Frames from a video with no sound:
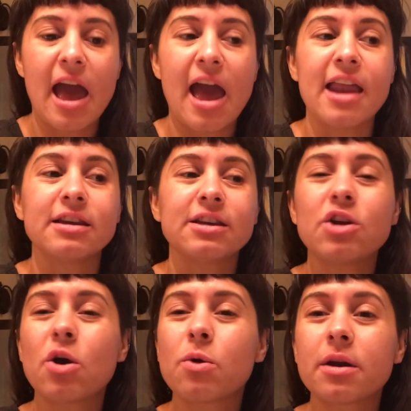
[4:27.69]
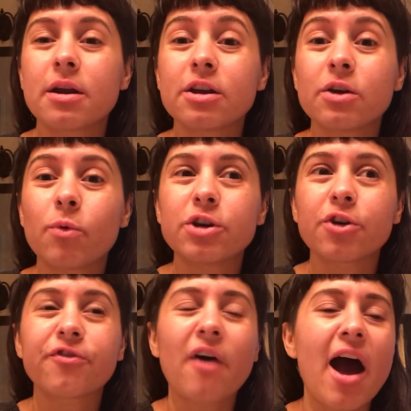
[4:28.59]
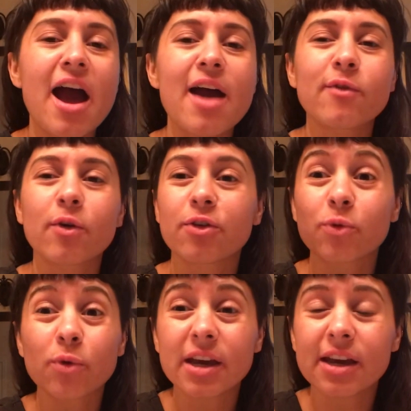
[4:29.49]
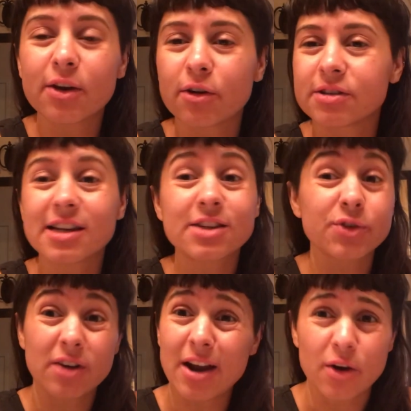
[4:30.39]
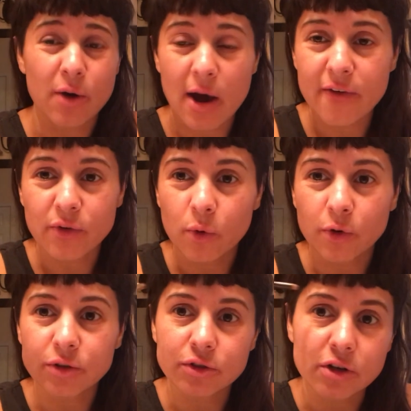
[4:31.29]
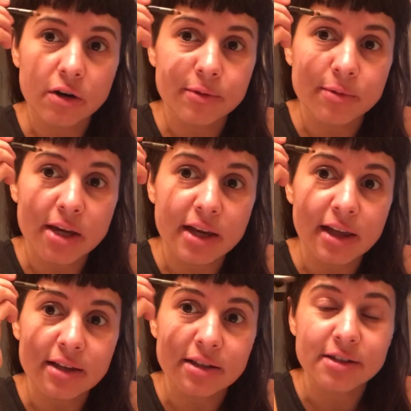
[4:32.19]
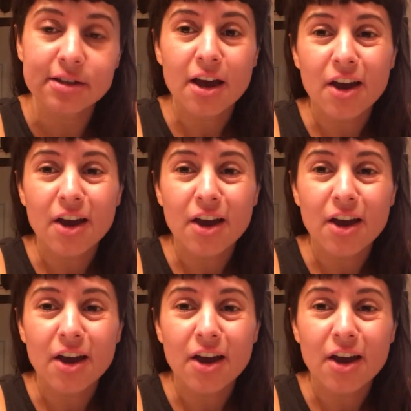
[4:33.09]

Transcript: And you know, when you're 5 or 3 or 6 or I don't know, however old you start taking lessons,